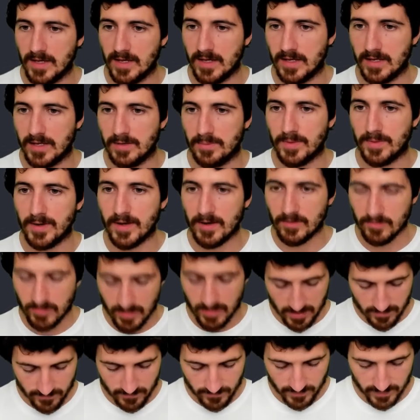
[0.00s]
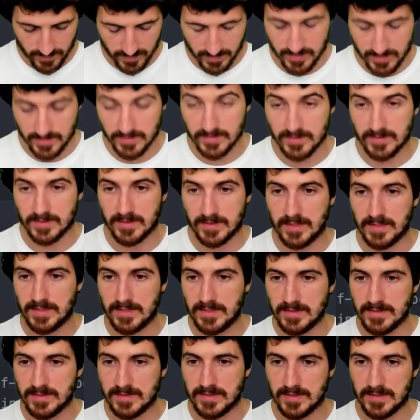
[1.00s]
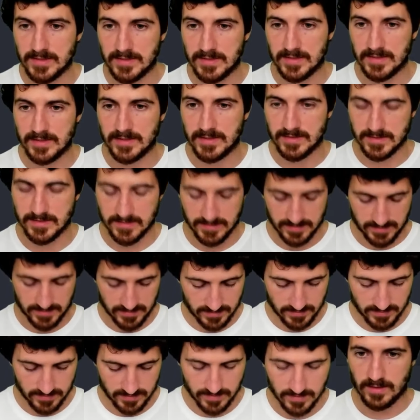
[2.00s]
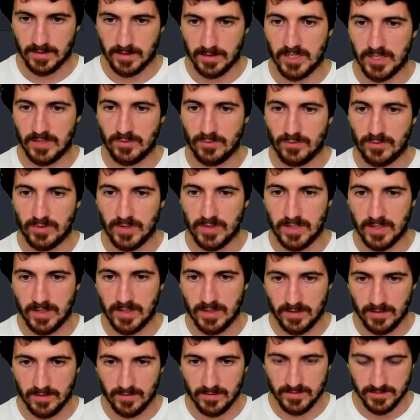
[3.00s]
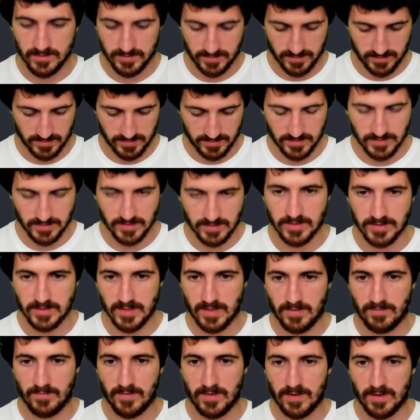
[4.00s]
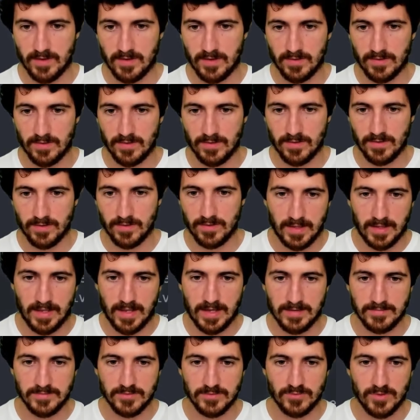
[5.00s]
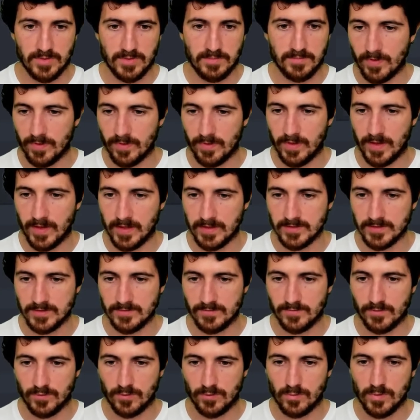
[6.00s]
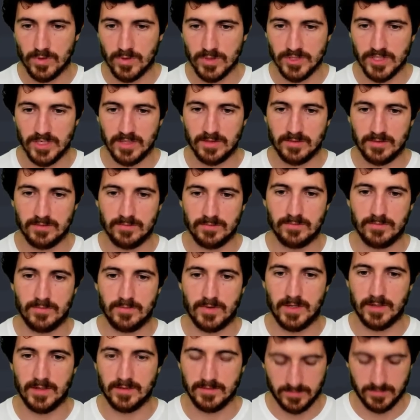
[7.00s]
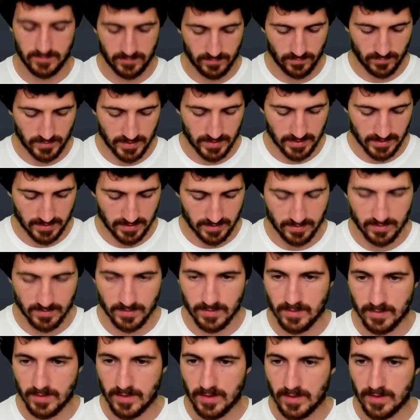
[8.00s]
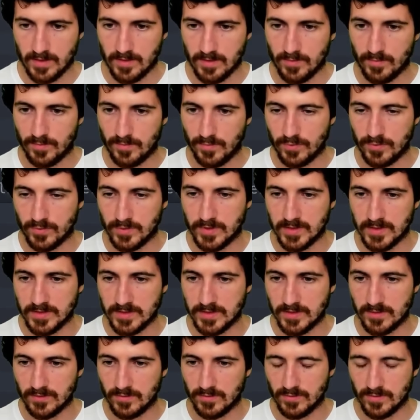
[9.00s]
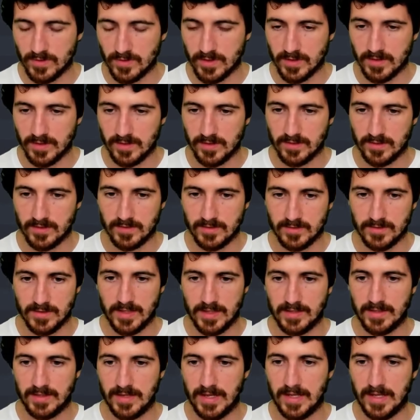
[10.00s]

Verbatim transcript: And a paragraph is this is January 7 live stream. Thanks for watching, right? So we can put this into an uh,